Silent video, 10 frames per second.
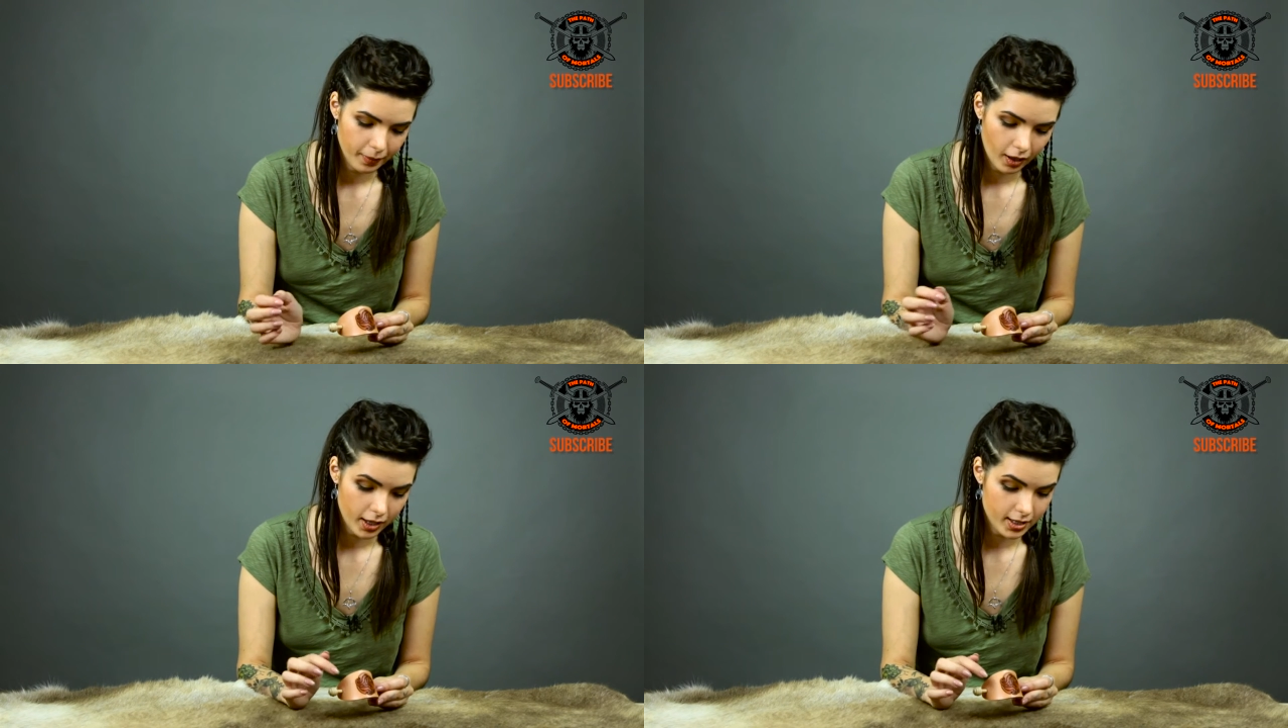
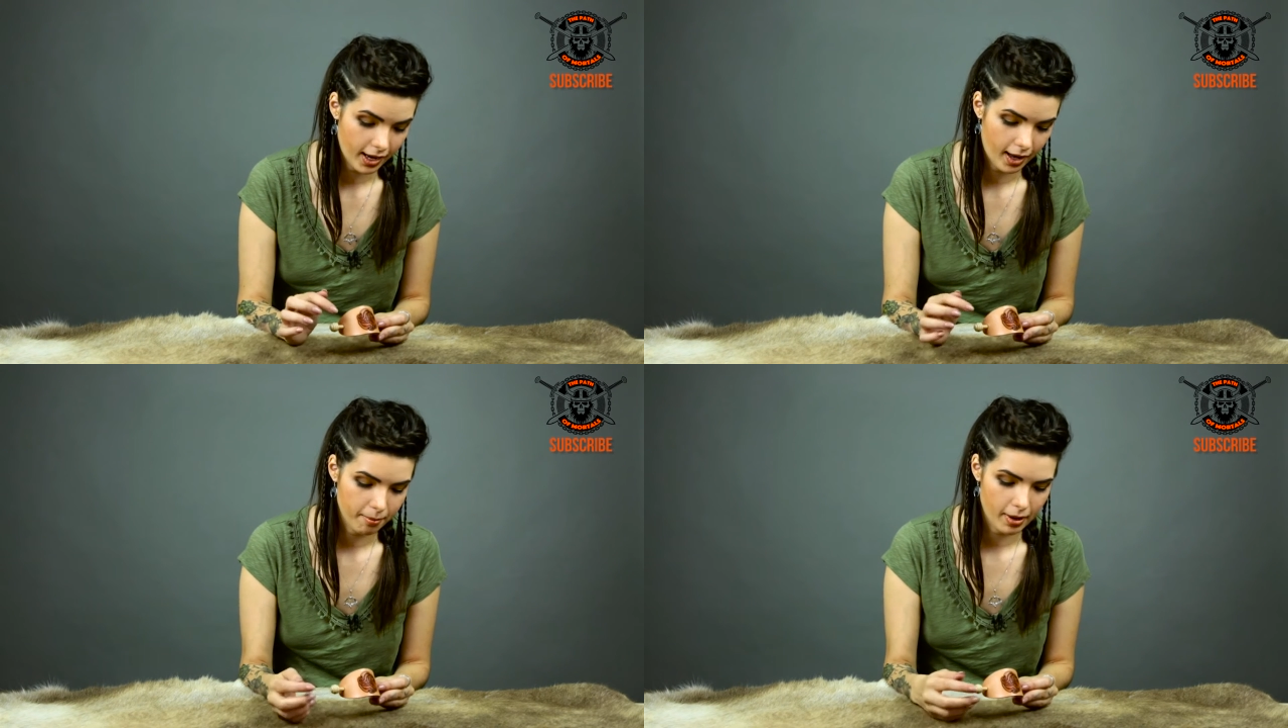It is
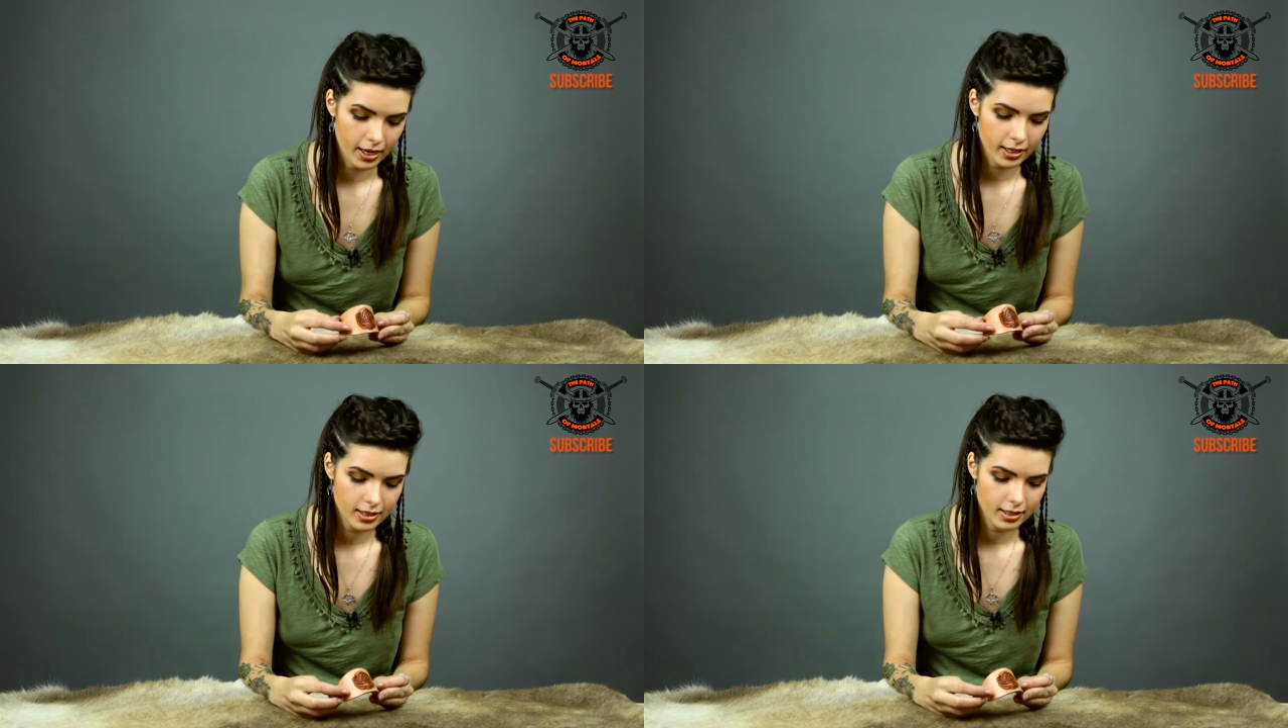
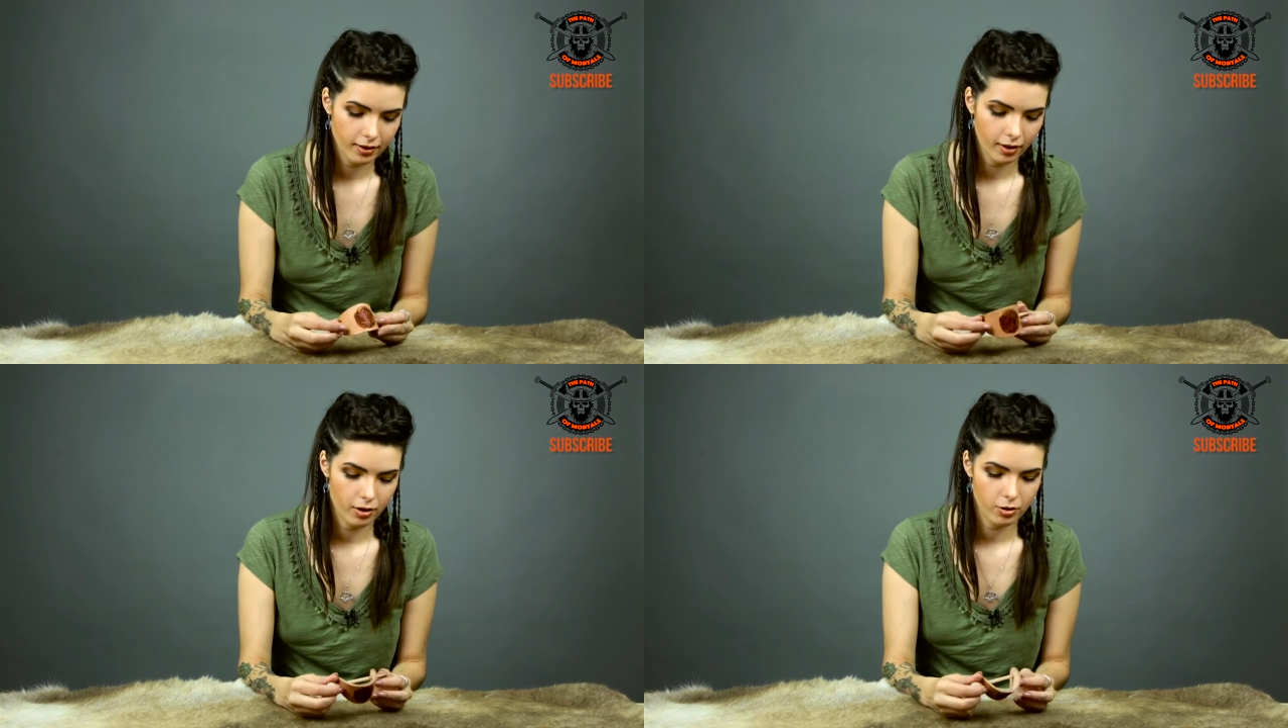handmade.
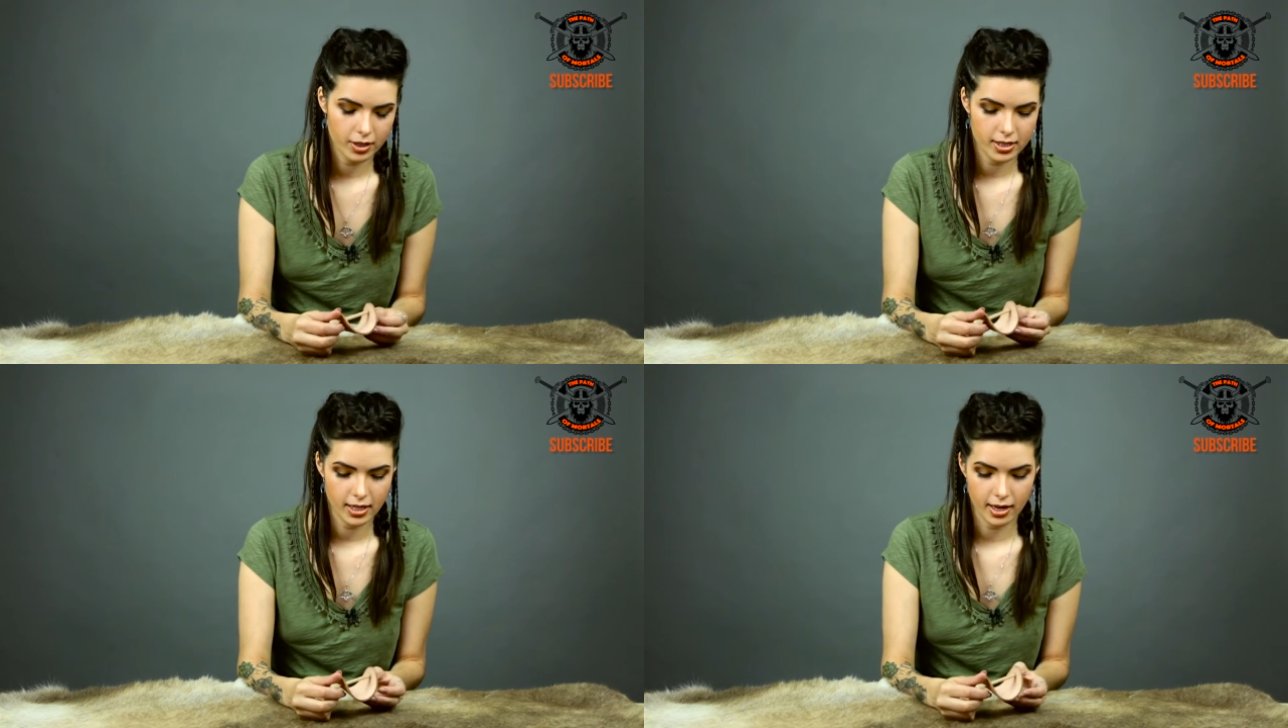You can
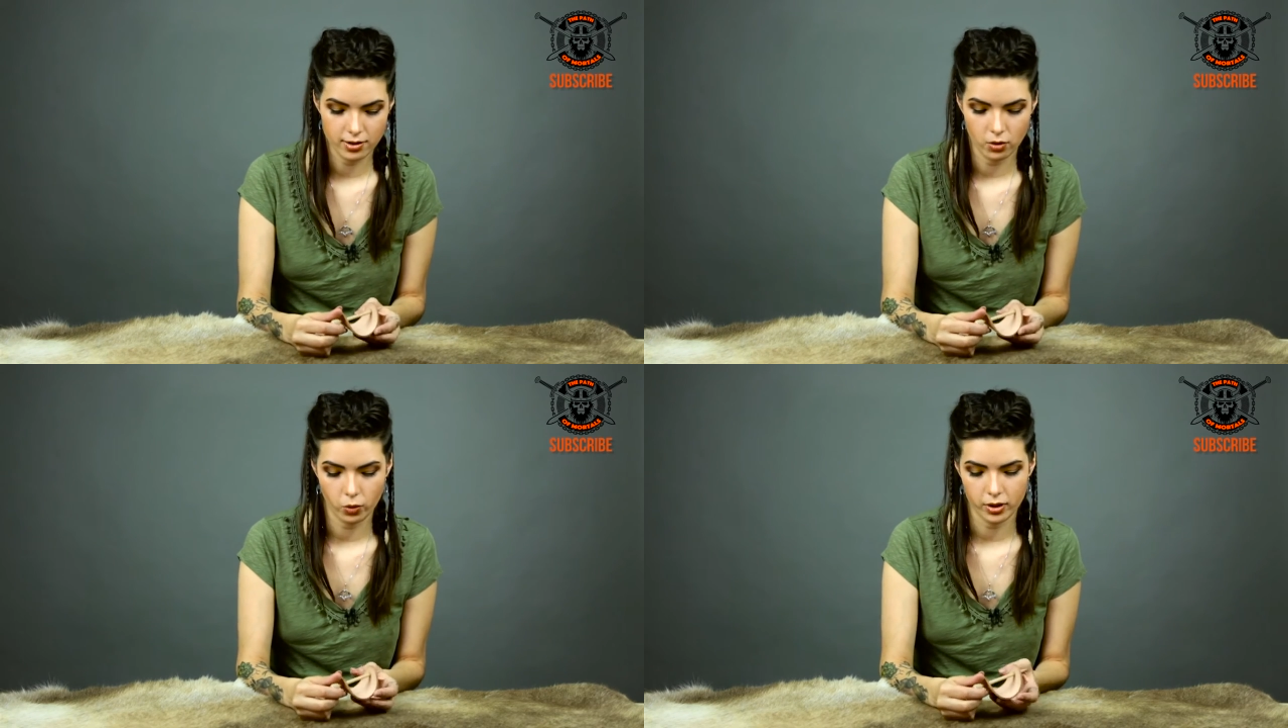see it has
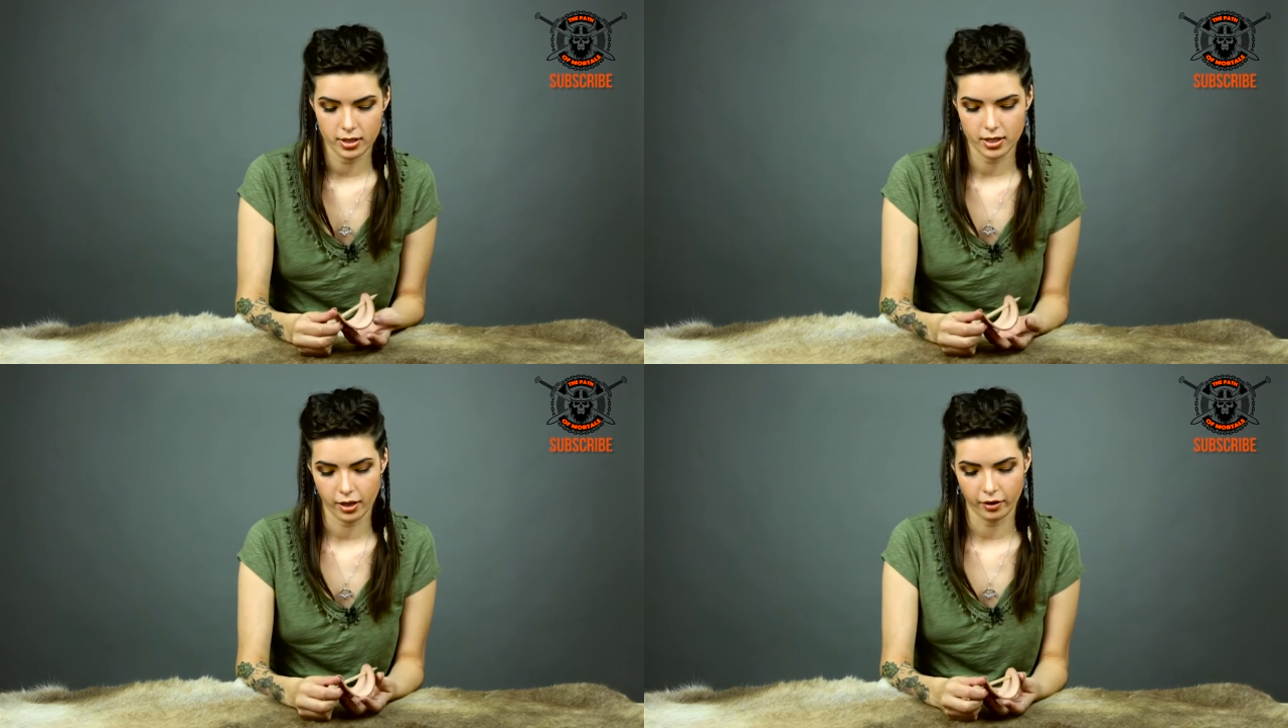the wooden
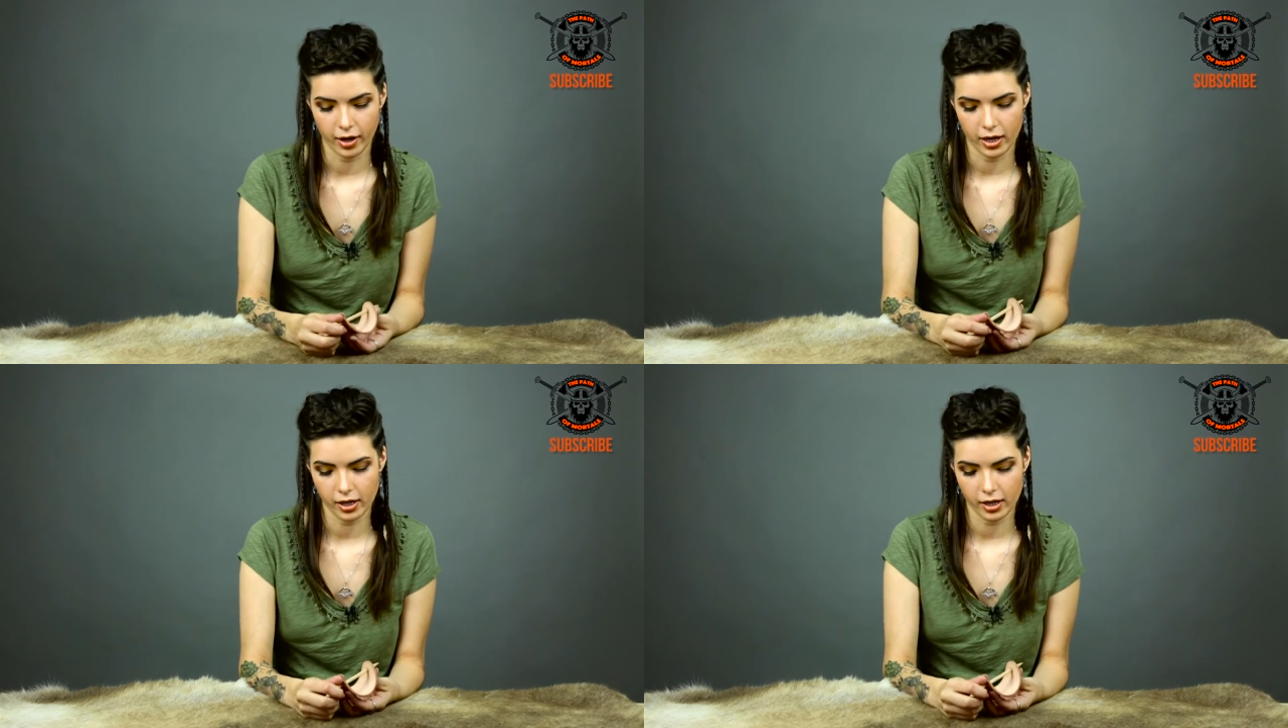stick right